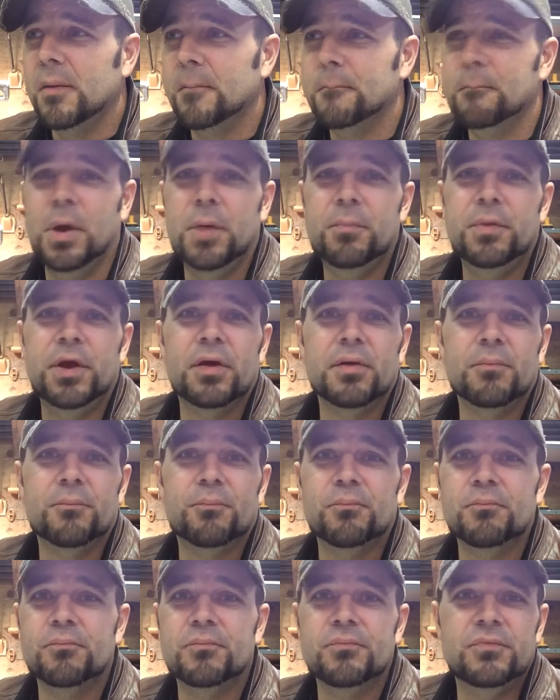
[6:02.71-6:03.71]
Maybe you
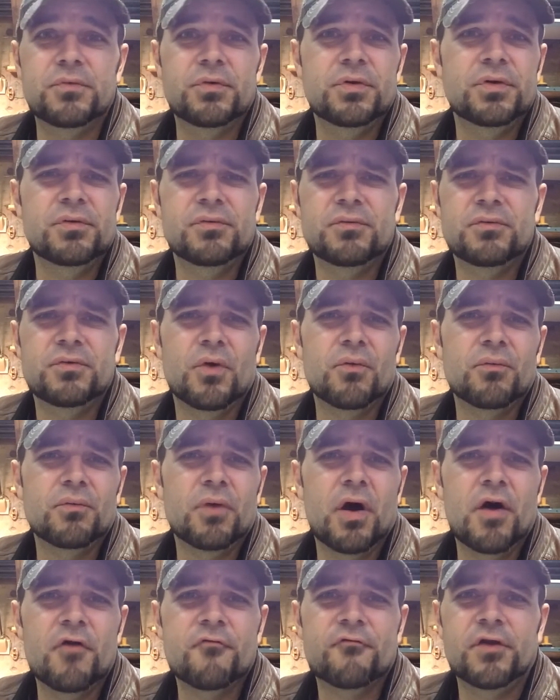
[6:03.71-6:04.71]
don't
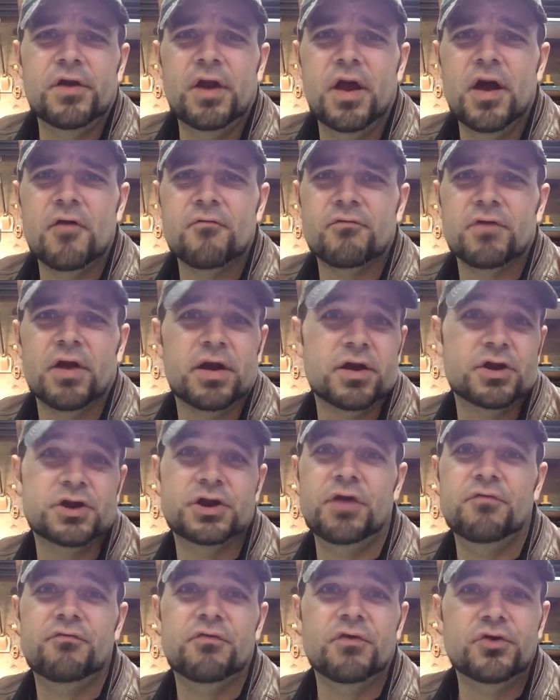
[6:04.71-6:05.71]
often have like a
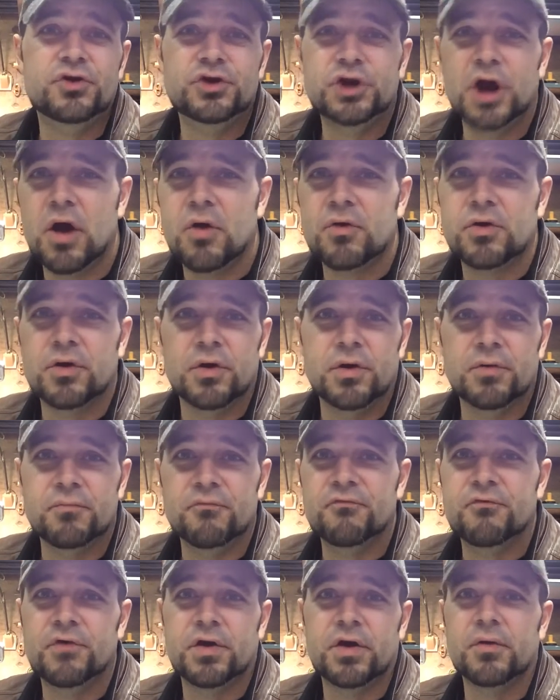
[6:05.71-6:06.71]
seafood chowder and
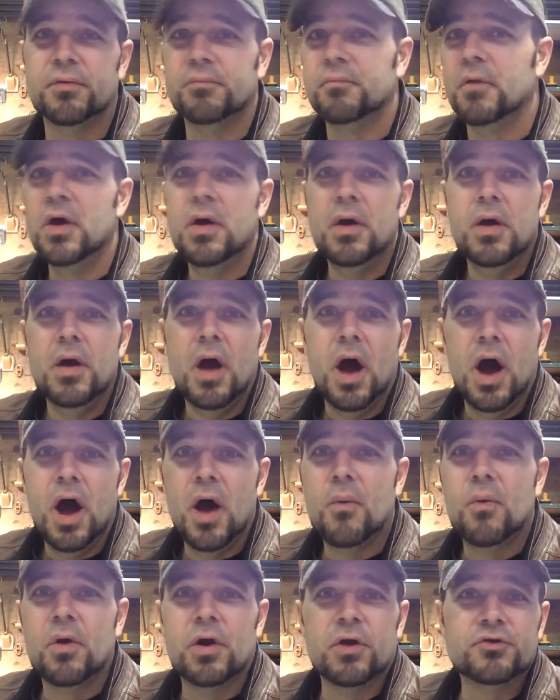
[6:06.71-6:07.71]
figure I
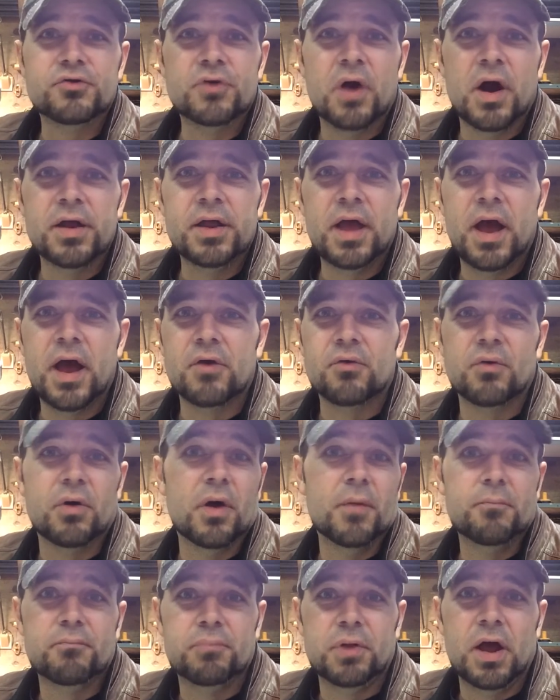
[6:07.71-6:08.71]
want to try that, or
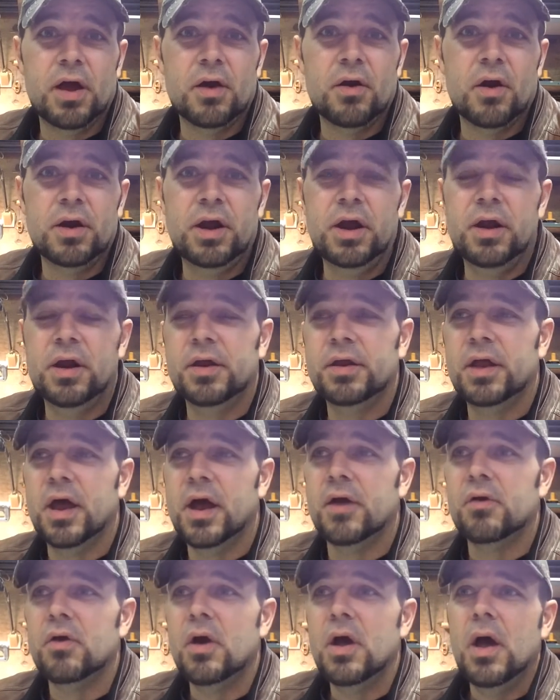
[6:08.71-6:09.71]
I plan on eating
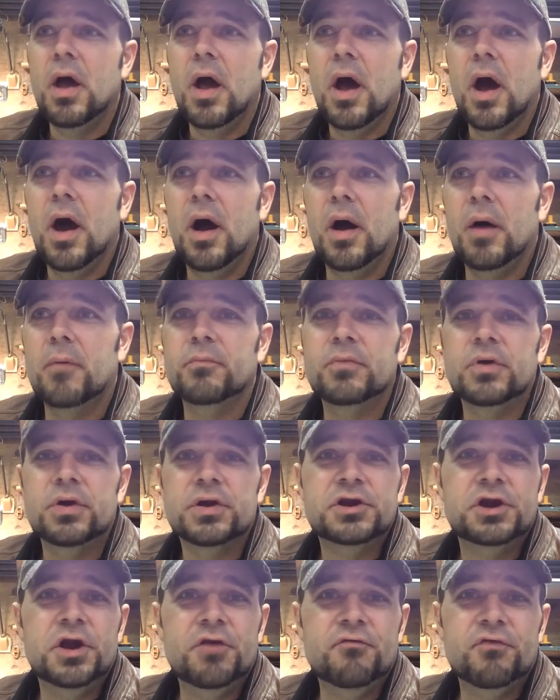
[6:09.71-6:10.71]
that.
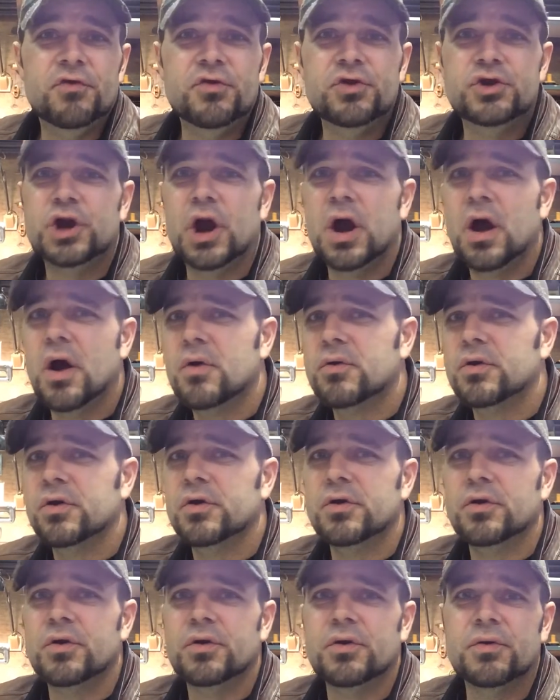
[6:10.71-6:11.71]
Seafood
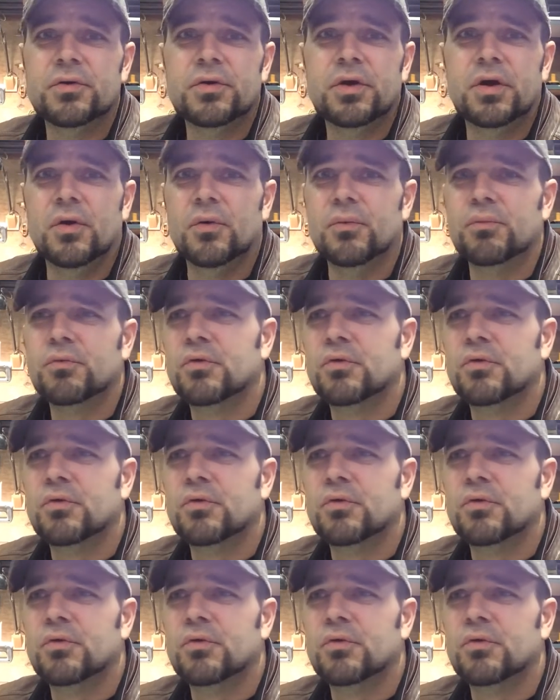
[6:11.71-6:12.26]
chowder, you know,